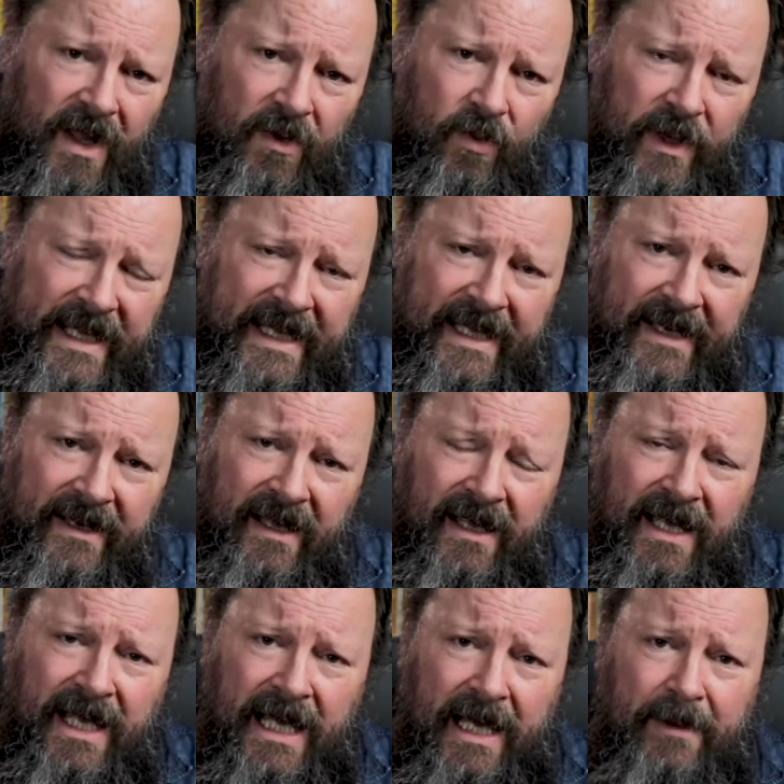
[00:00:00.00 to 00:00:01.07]
we can
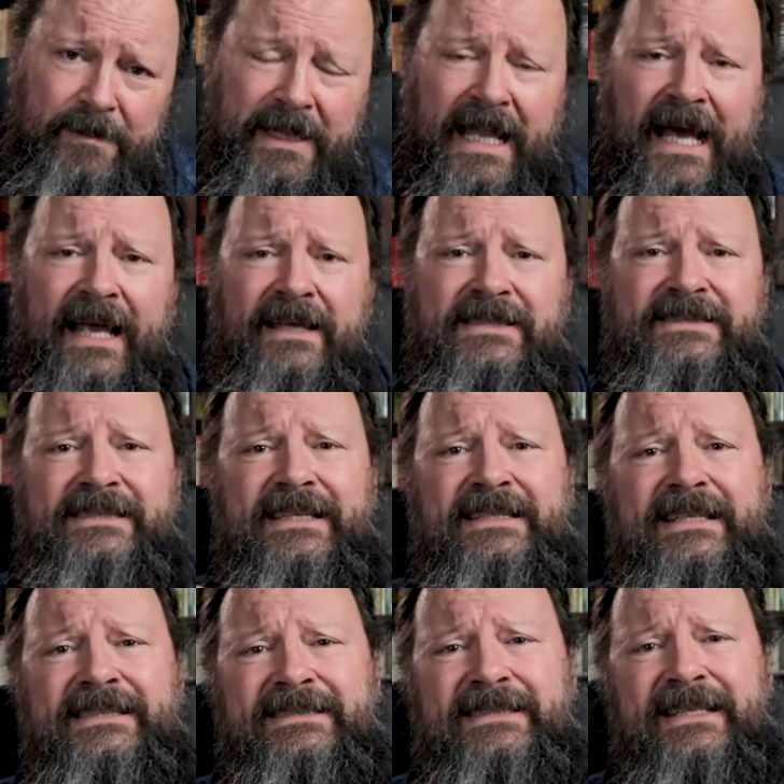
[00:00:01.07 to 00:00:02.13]
apply a
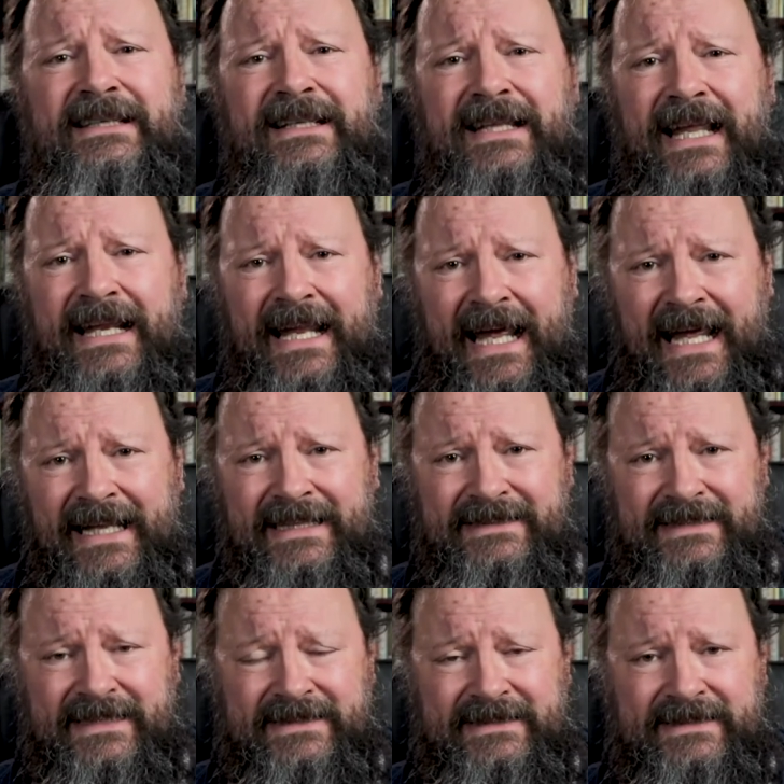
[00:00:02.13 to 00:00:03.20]
statistical
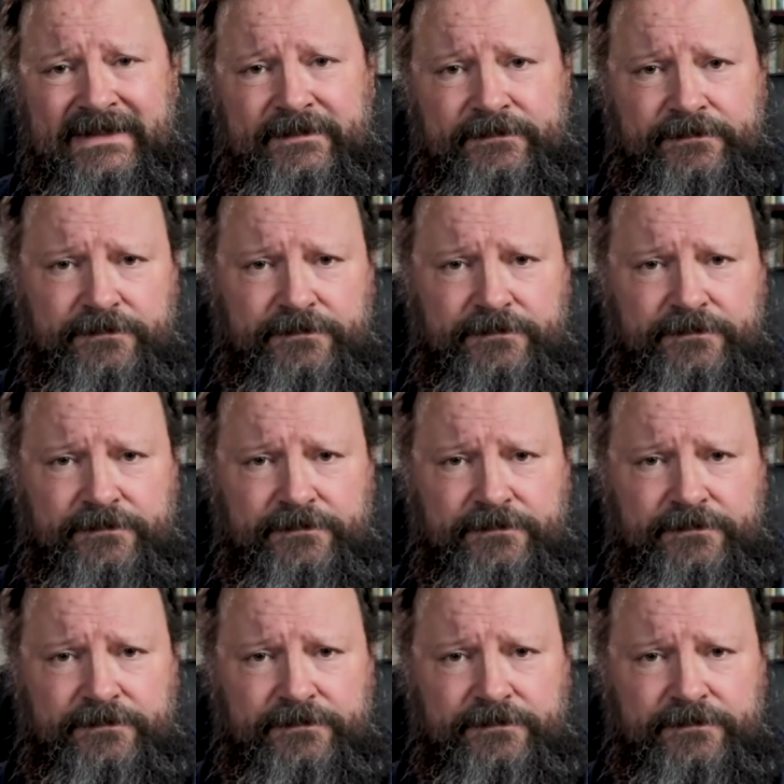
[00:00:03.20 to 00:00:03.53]
analysis